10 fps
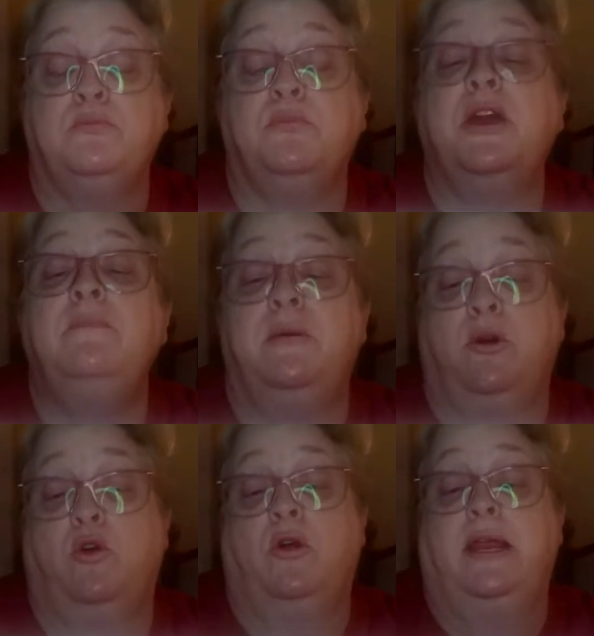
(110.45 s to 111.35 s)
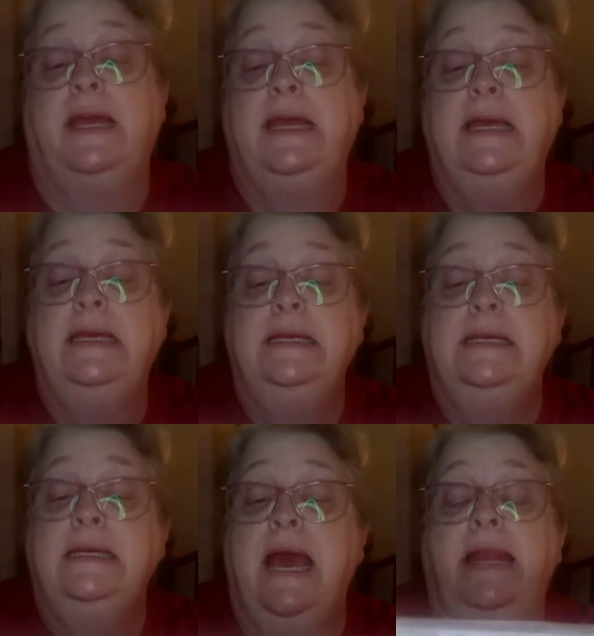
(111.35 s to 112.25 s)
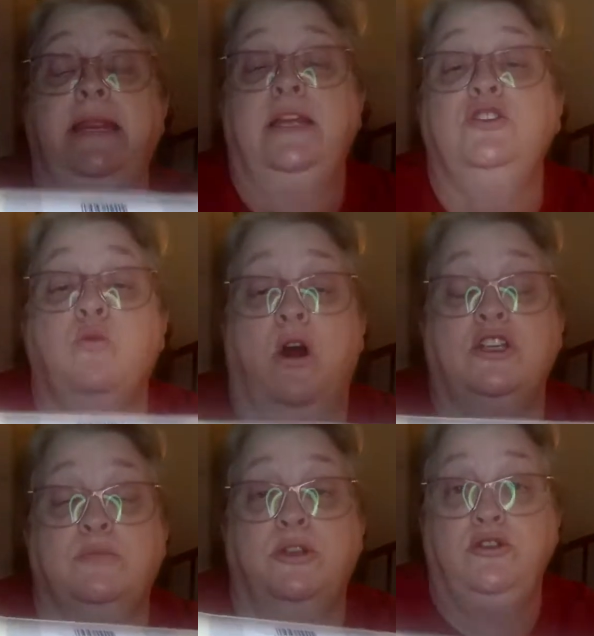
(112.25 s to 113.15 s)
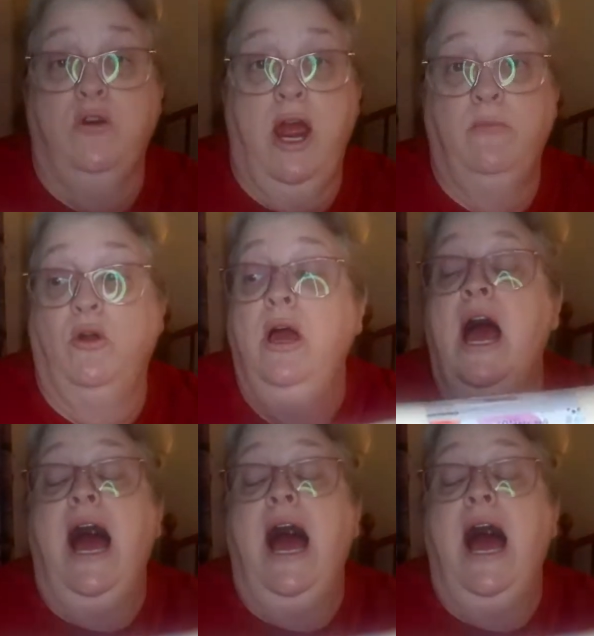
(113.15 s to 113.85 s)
premium acrylic, and it is washable and dryable.